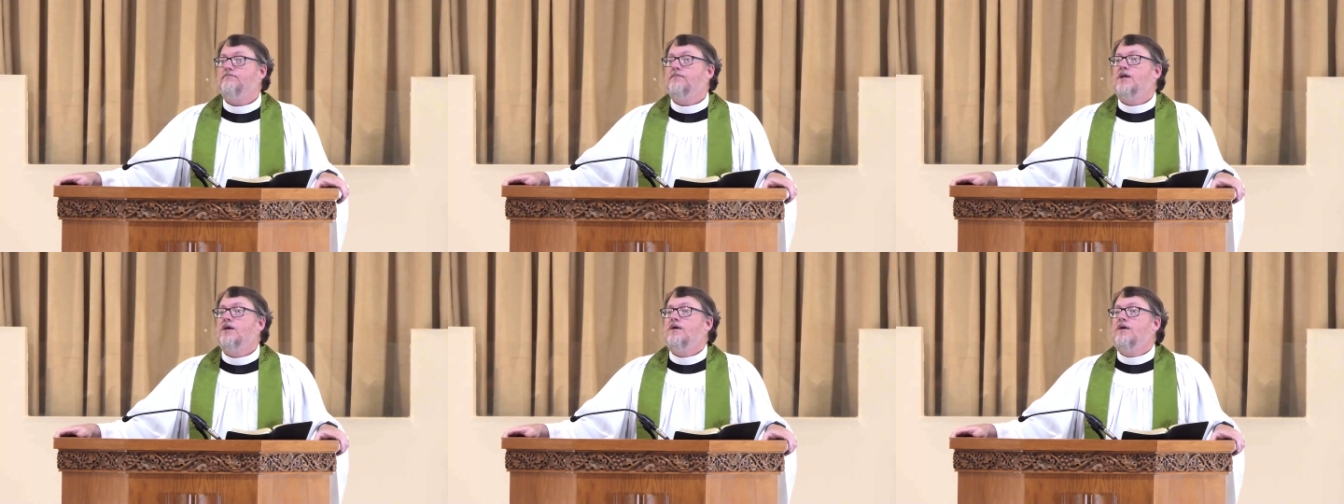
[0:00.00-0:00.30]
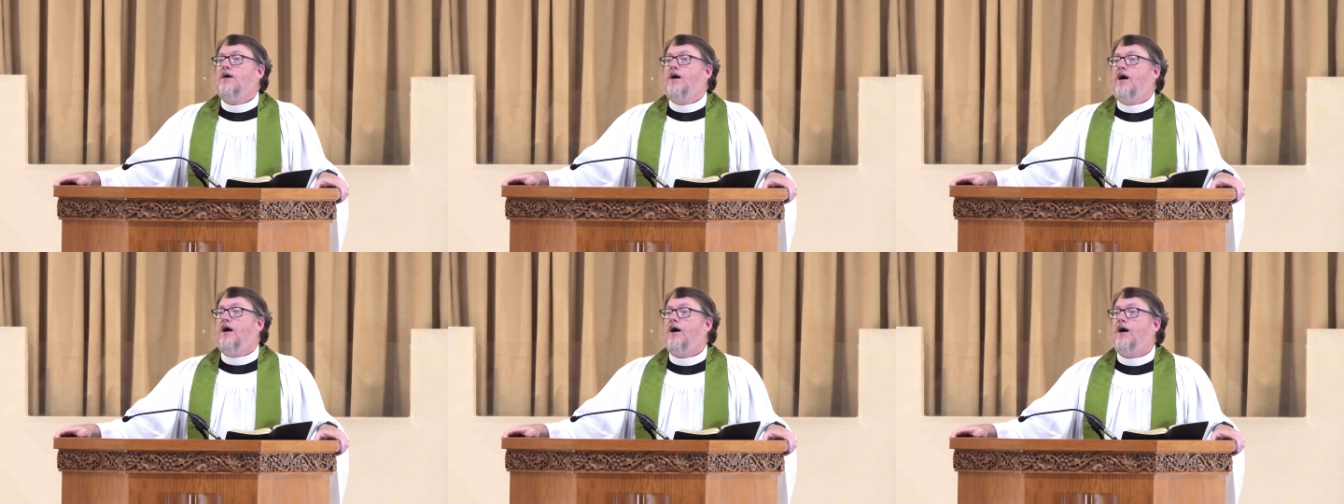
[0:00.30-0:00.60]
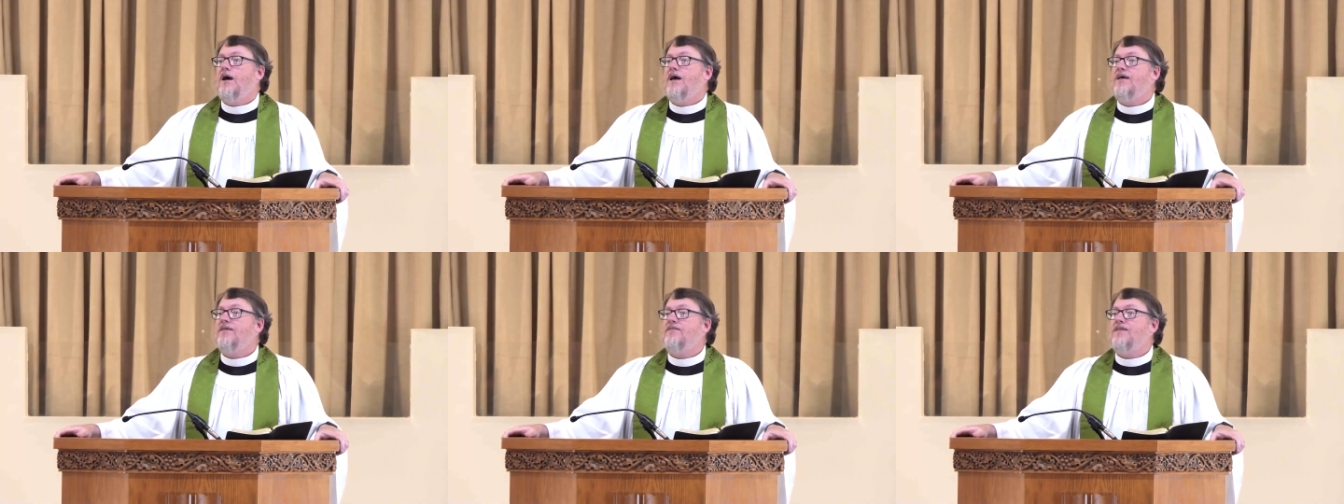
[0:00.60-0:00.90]
uh,
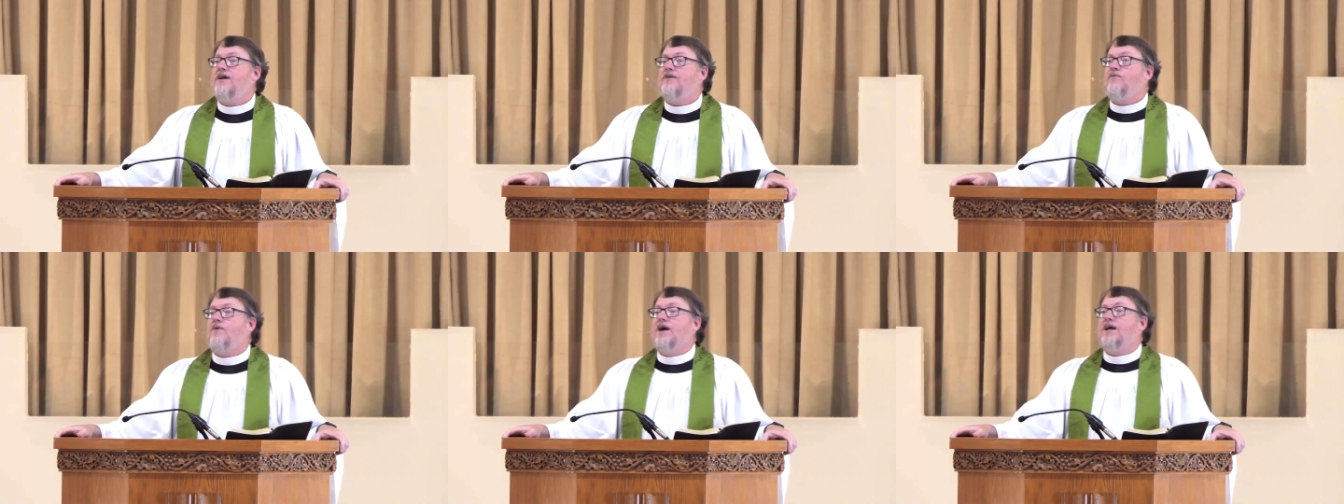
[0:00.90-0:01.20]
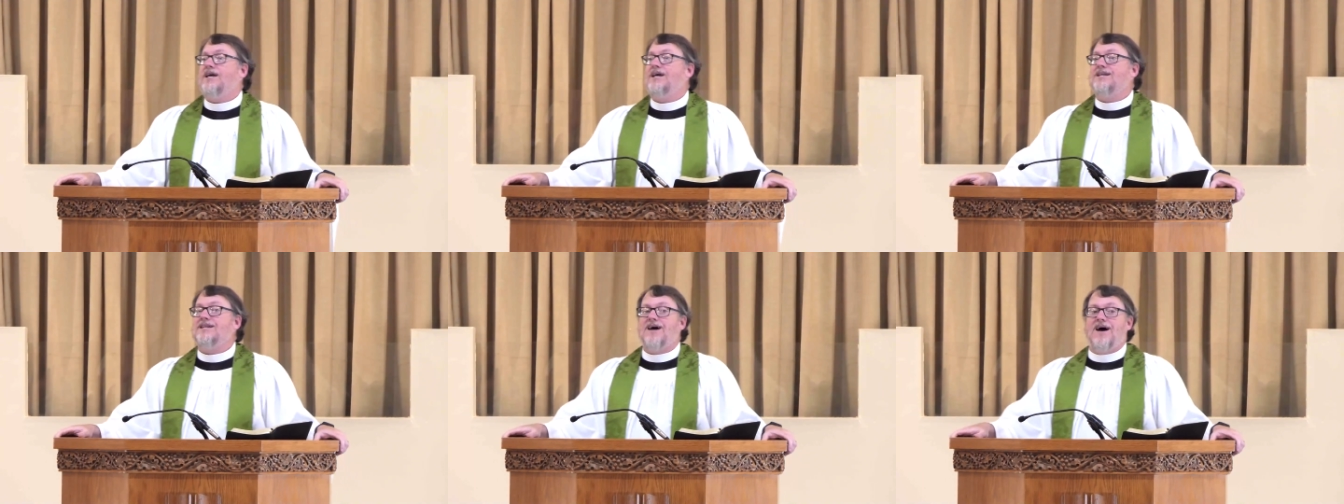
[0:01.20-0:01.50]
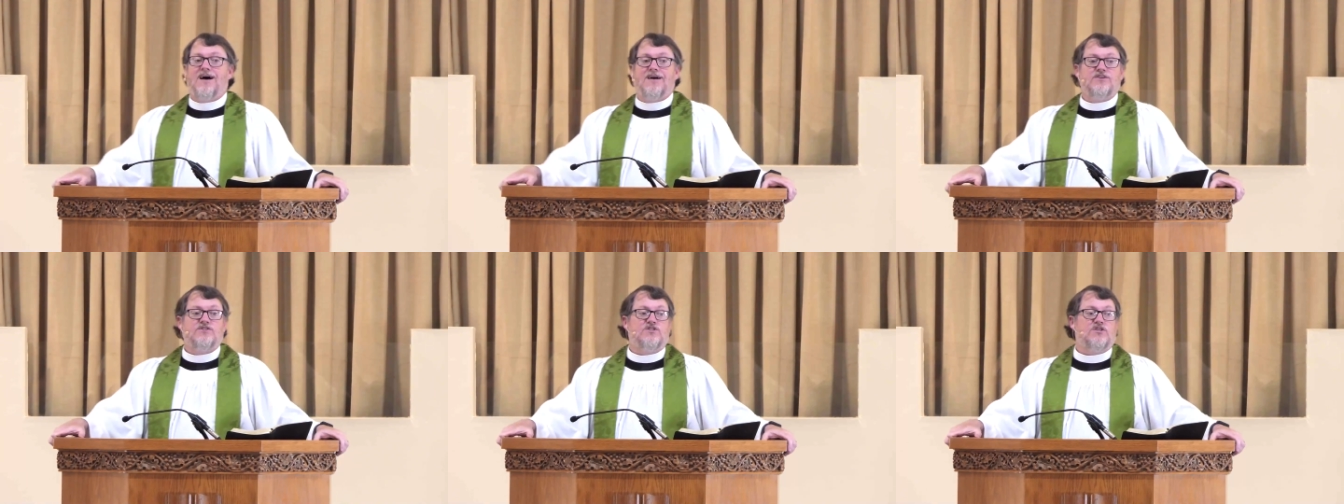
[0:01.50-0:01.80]
and they
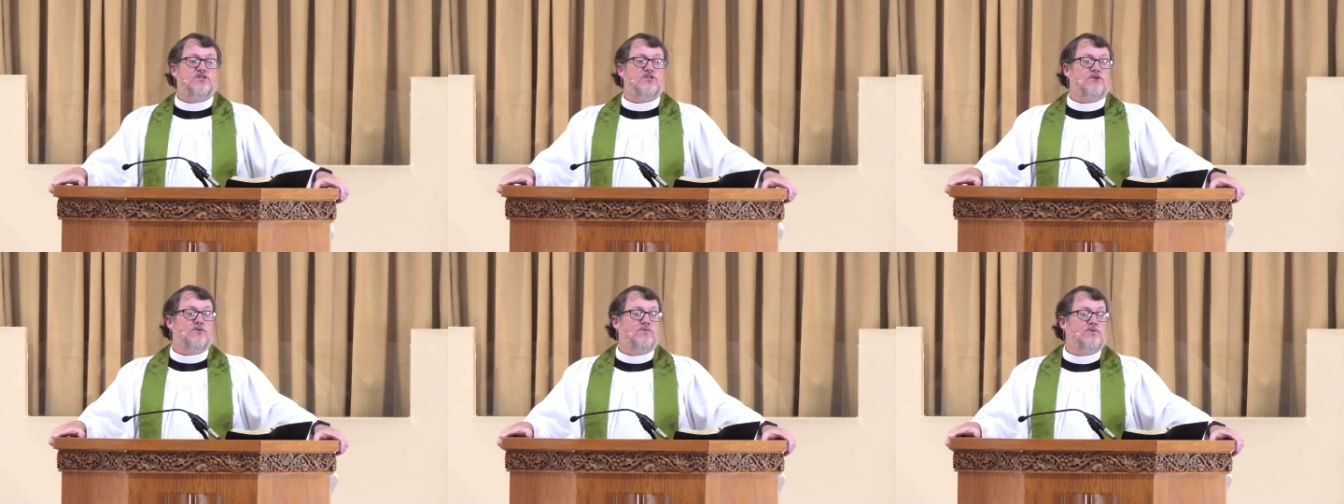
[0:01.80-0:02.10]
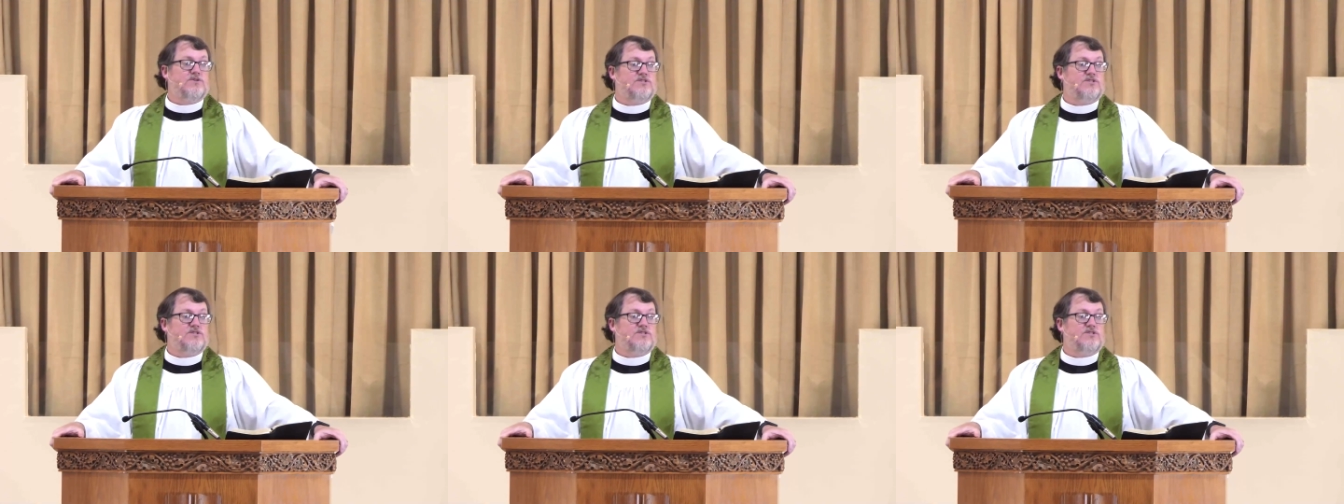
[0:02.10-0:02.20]
recognized that there was